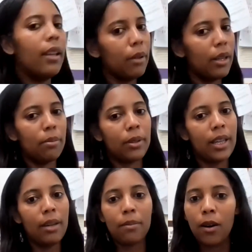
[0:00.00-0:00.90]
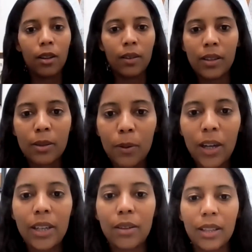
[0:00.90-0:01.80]
they were able to keep all of the
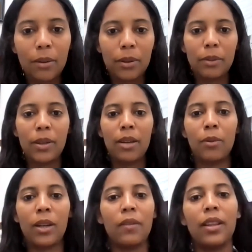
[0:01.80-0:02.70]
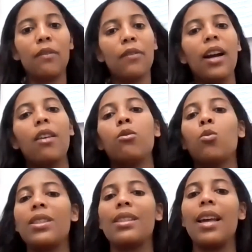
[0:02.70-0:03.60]
spoil. They were whatever they
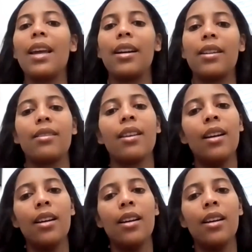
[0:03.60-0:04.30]
found was theirs.